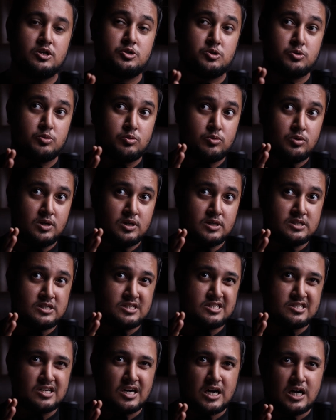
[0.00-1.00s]
to
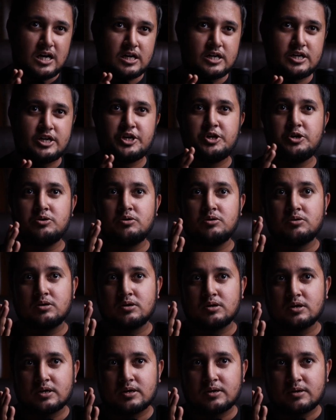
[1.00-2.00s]
start
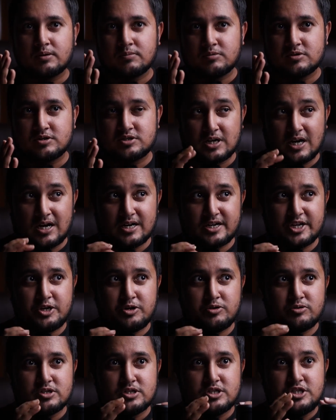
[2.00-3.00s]

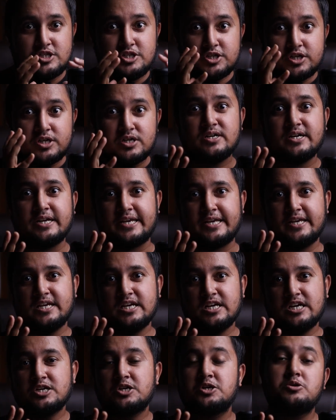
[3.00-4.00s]
your journey
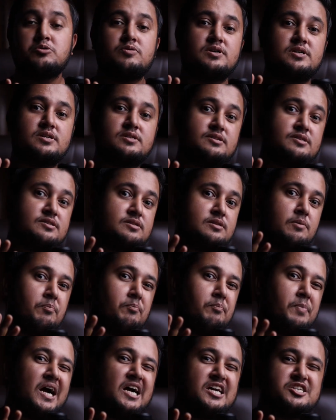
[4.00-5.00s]
towards this
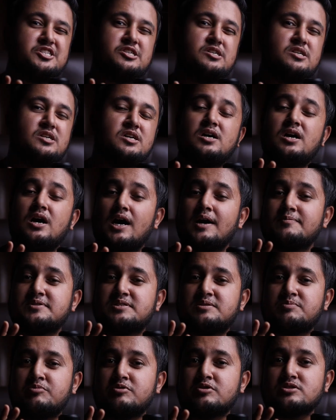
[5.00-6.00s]
passion of
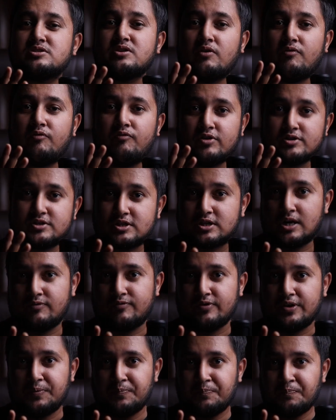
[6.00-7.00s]
sports
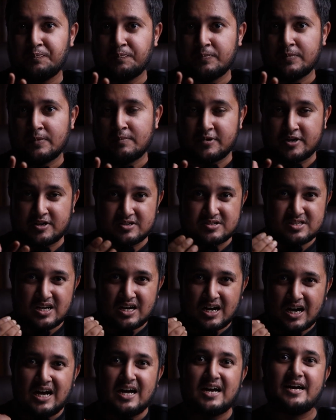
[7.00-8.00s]
photography, because
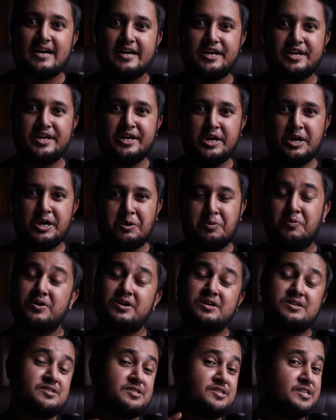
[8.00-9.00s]
I
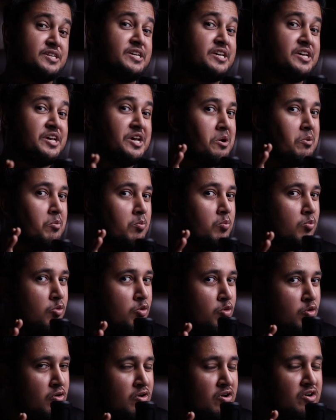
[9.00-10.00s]
want to see
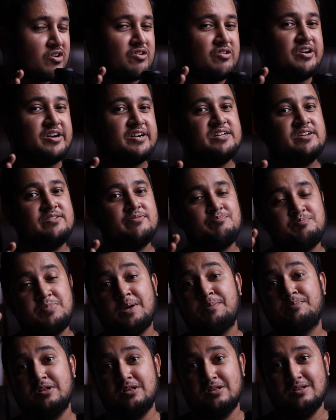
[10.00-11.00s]
more creative
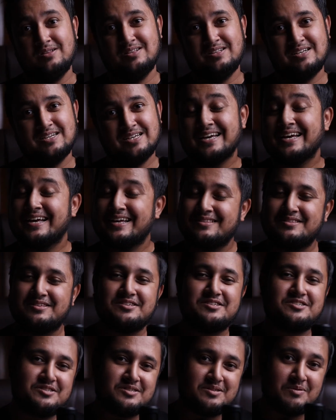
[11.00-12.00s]
people in
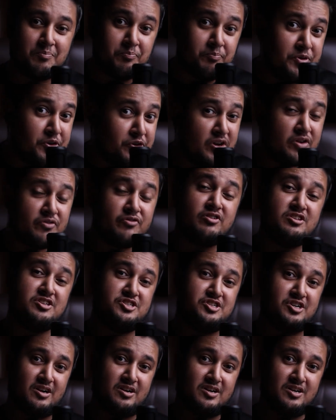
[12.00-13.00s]
this beautiful
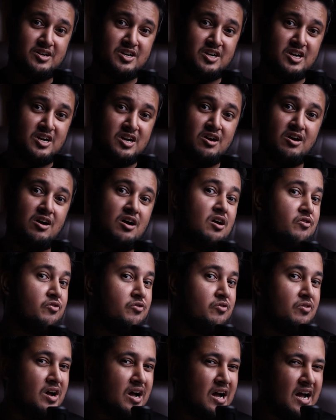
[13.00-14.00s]
genre
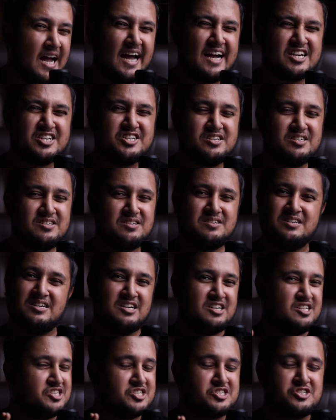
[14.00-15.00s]
of action,
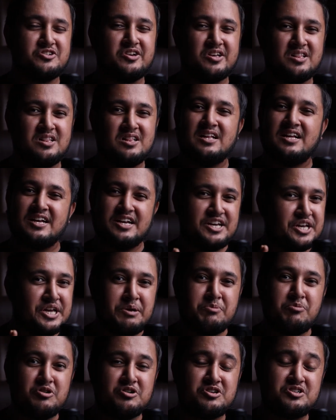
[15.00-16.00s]
thrill,
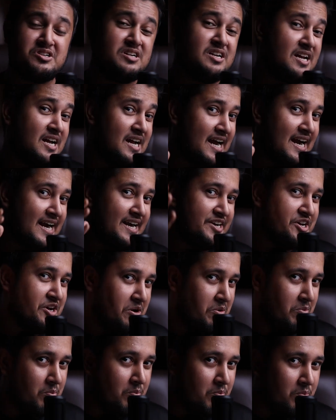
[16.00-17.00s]
emotion, and
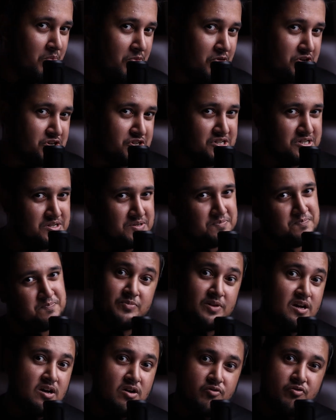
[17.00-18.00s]
motion.
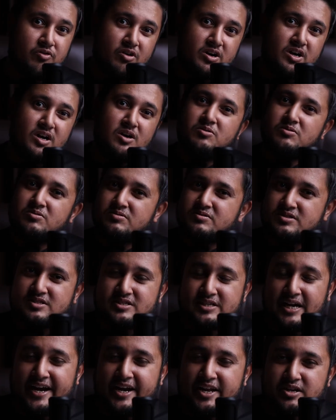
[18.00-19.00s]
For now,
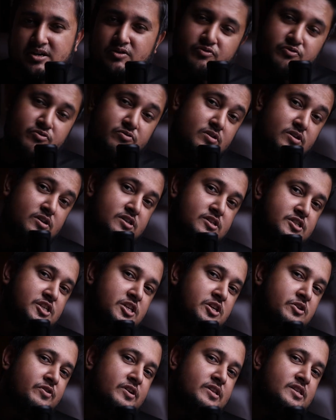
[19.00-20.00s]
signing off.
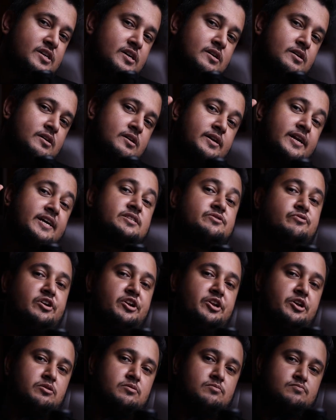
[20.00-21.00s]
See you in the next
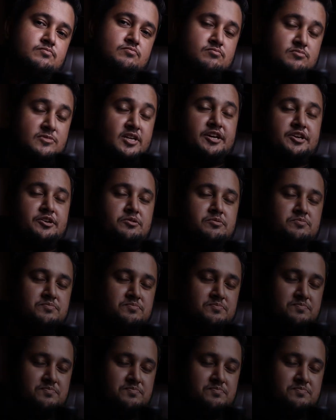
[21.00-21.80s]
video. Thank you.